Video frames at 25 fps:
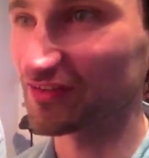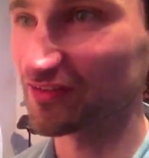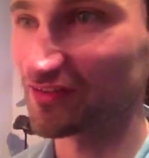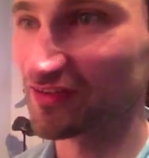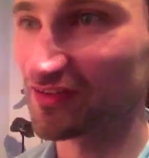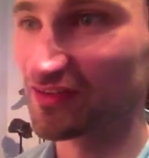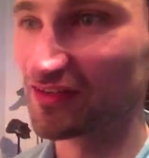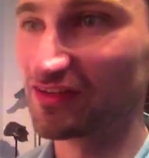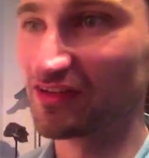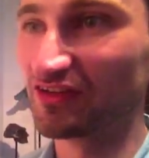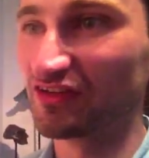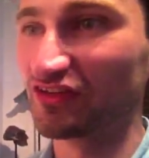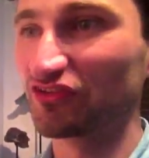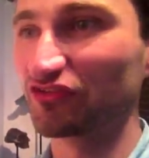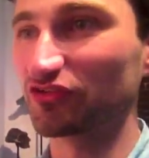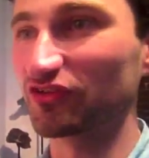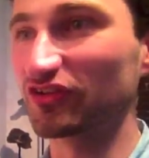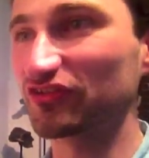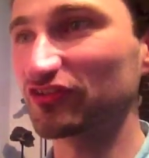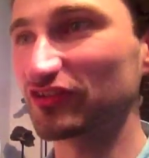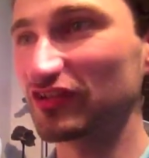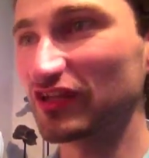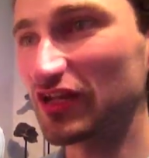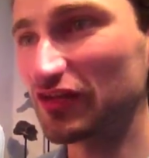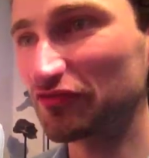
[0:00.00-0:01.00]
But
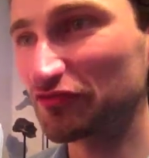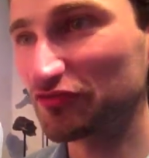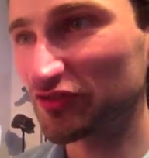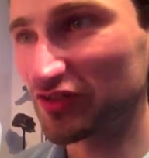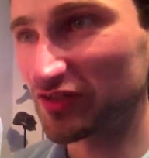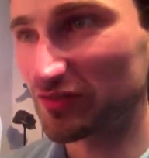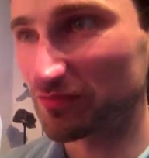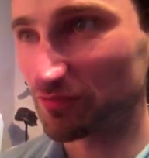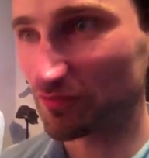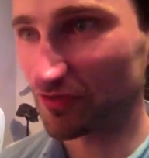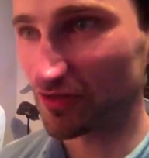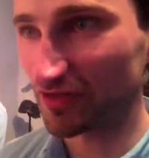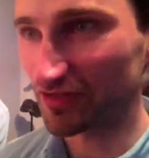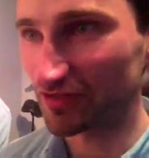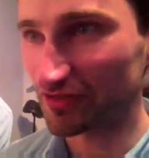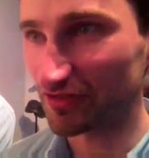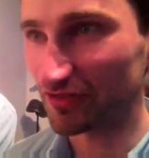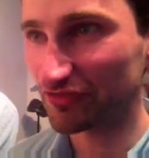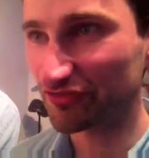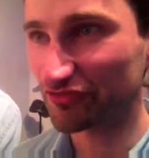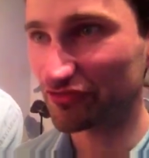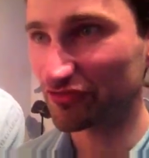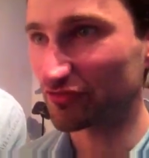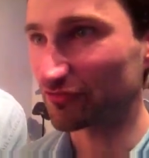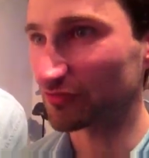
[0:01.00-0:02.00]
there's a lot of 3D
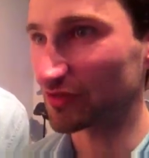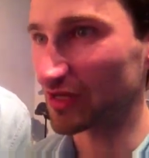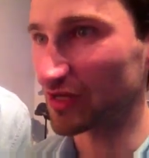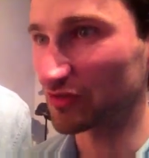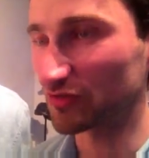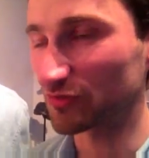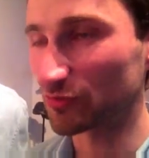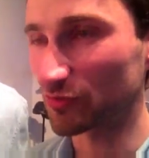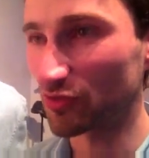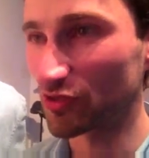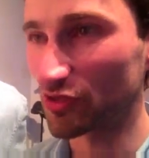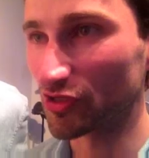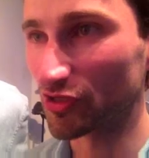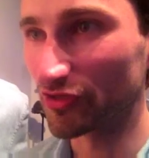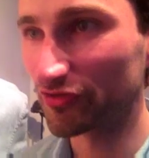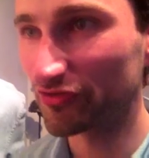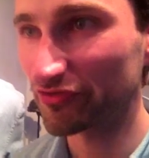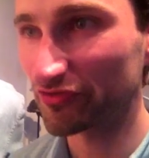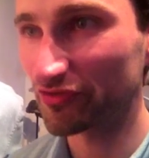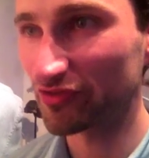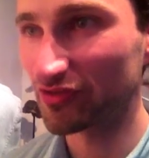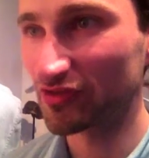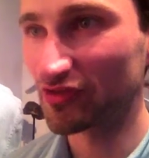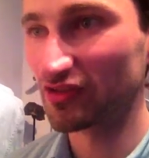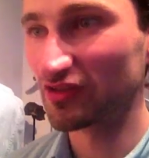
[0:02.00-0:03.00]
printers around the world,
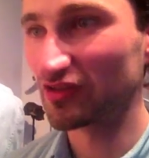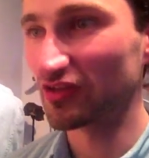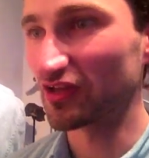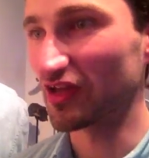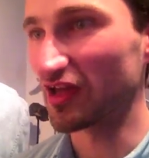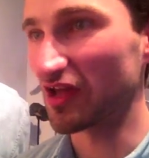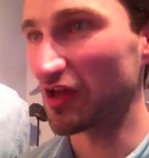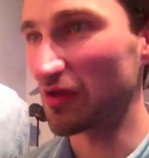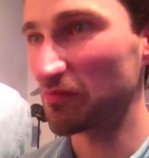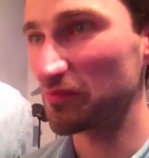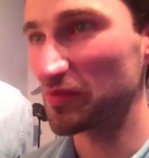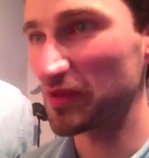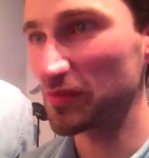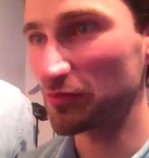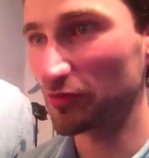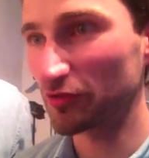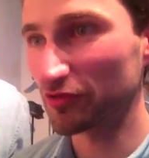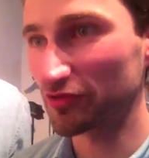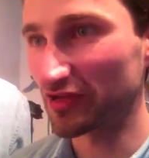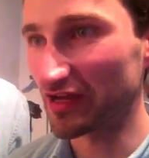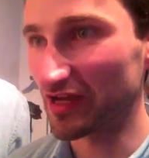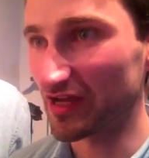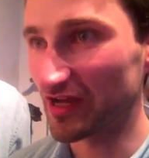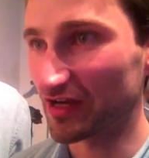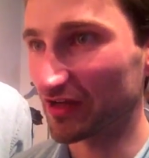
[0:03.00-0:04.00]
uh,
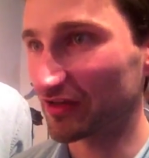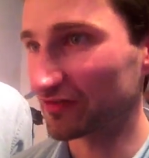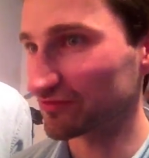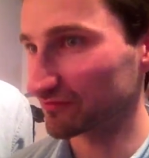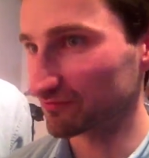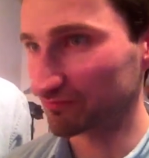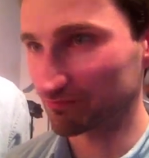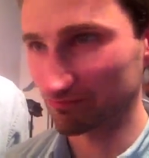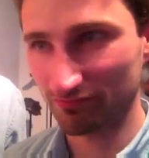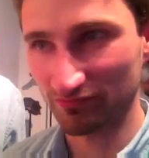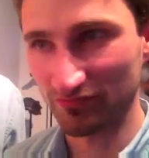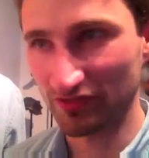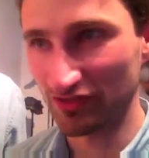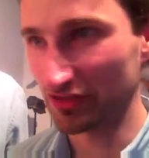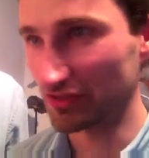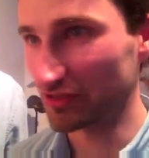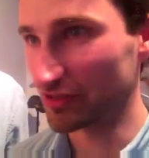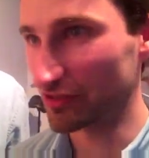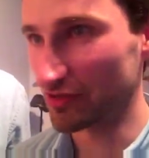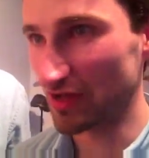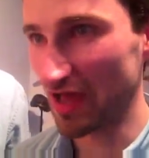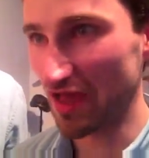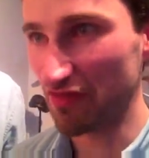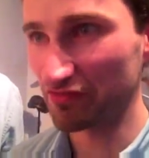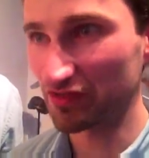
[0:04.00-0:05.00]
people there, you
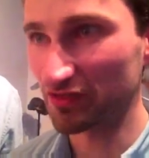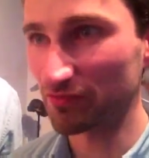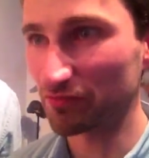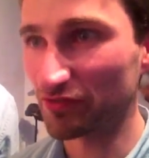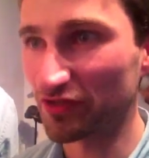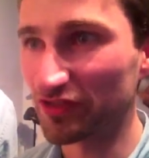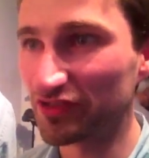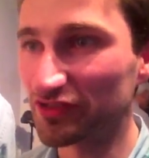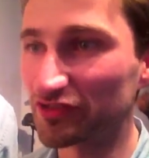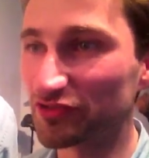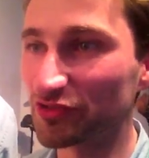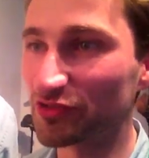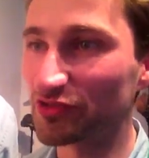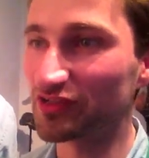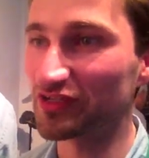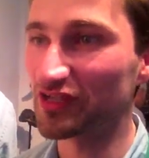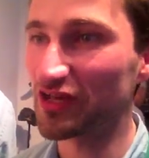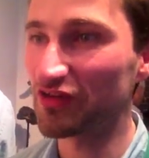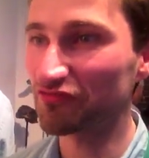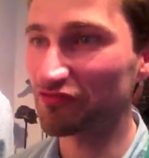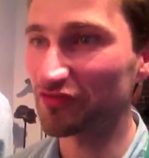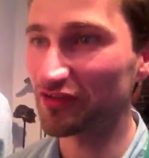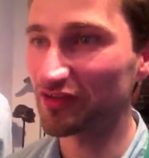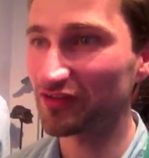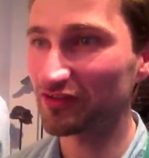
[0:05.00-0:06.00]
know, having a printer doing
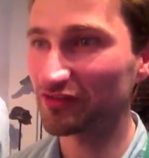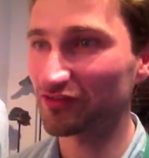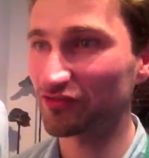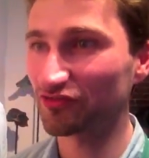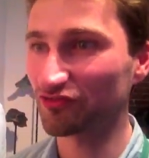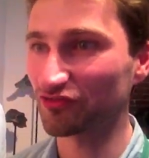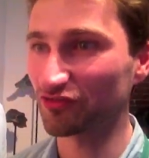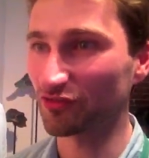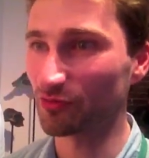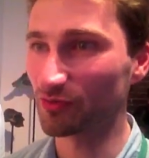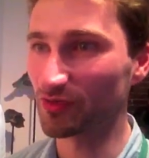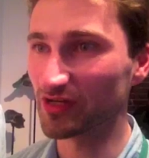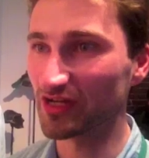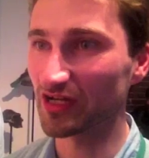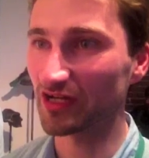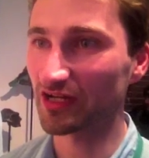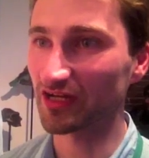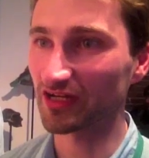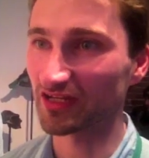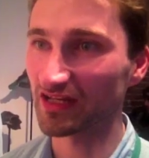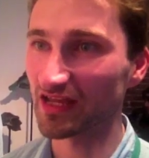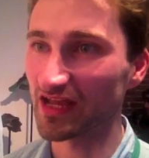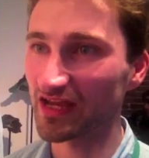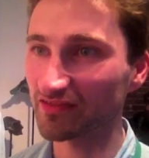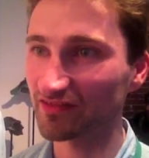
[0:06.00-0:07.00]
nothing. So we are
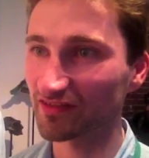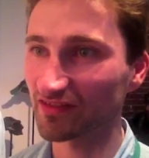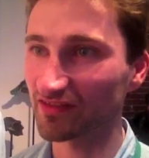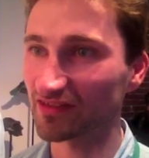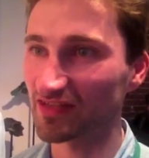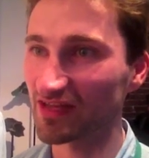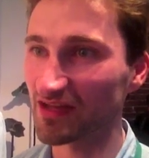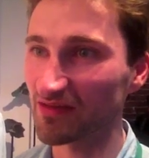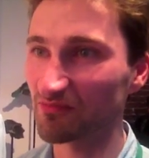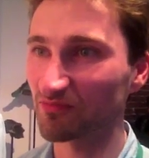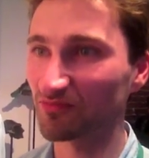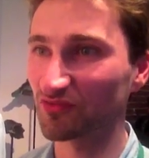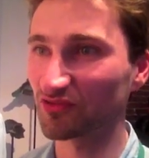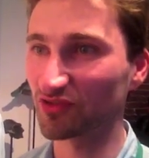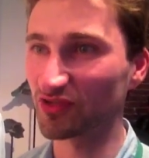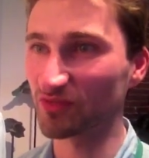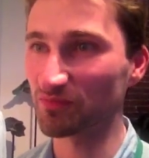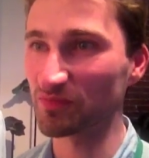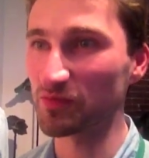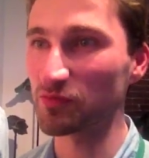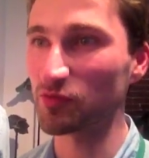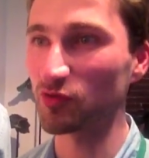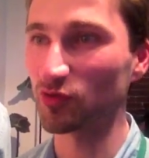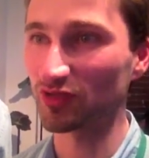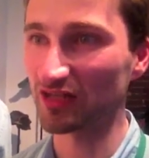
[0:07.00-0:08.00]
connecting them to the
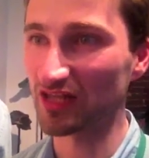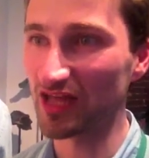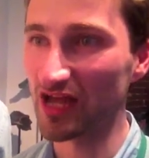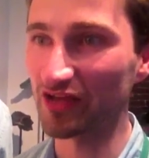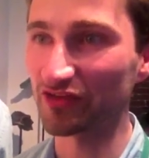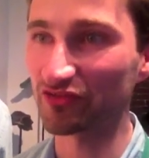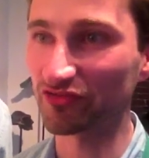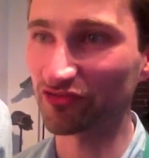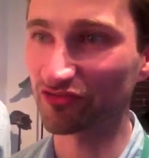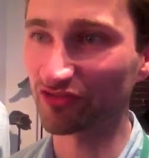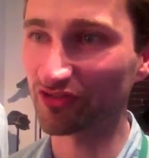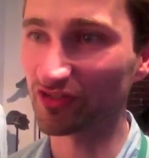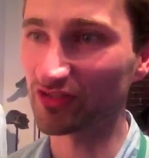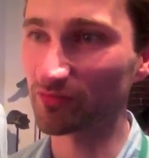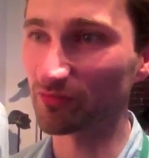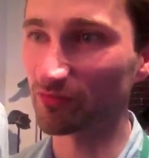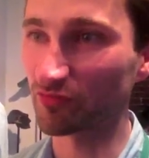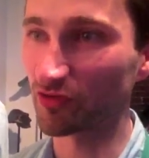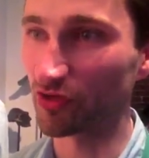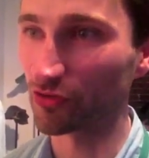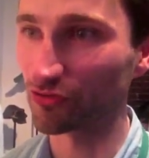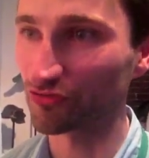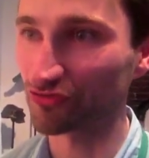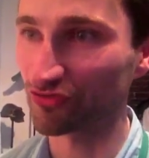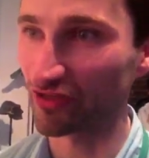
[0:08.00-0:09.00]
people who would like to see the
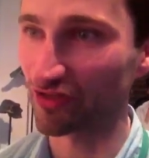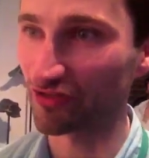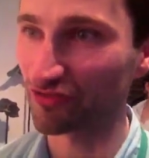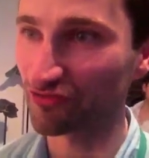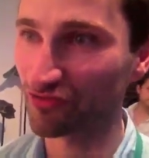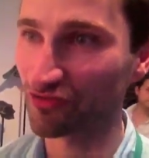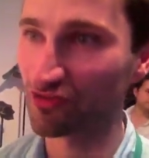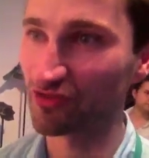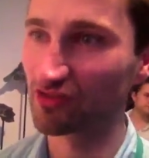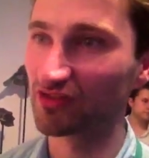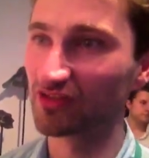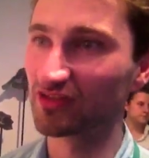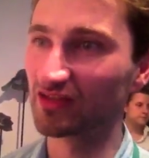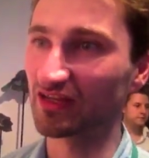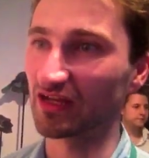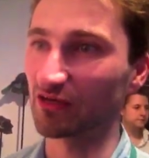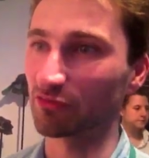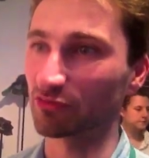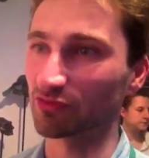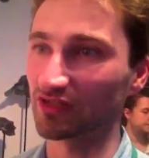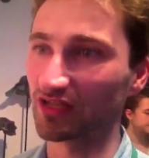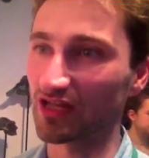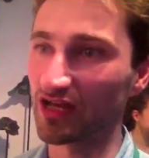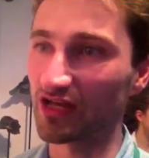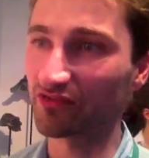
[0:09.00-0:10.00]
process
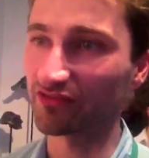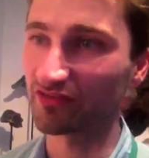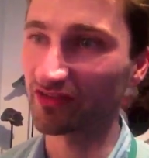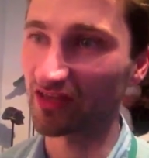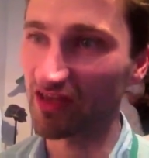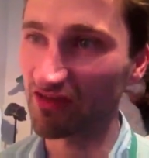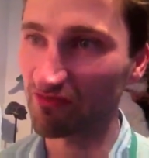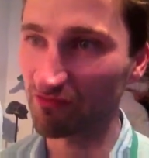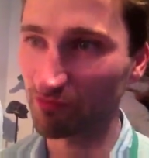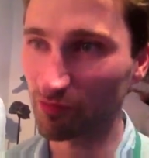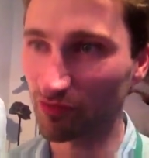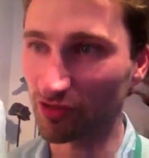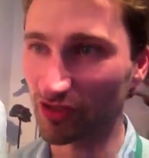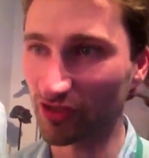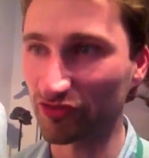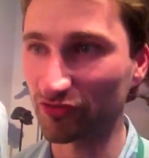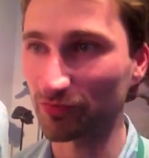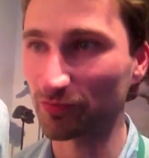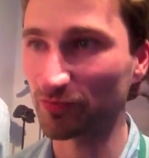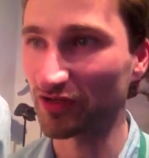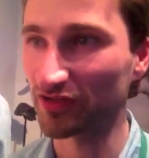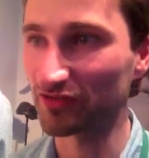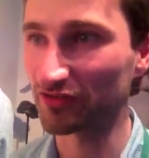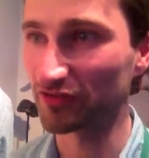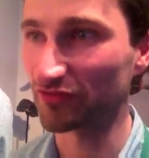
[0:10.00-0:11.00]
like to have products
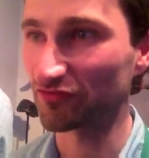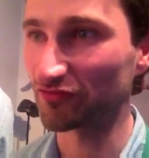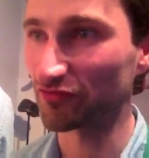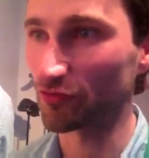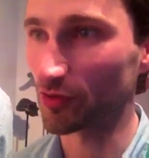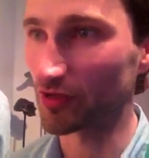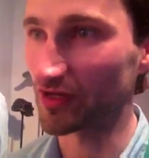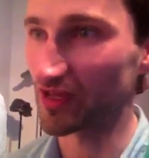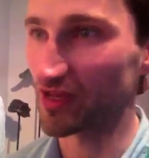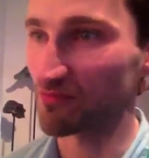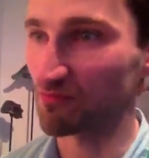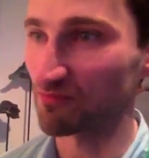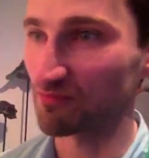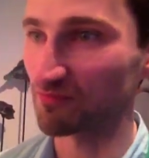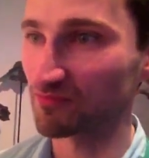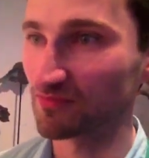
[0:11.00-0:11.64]
printed for them.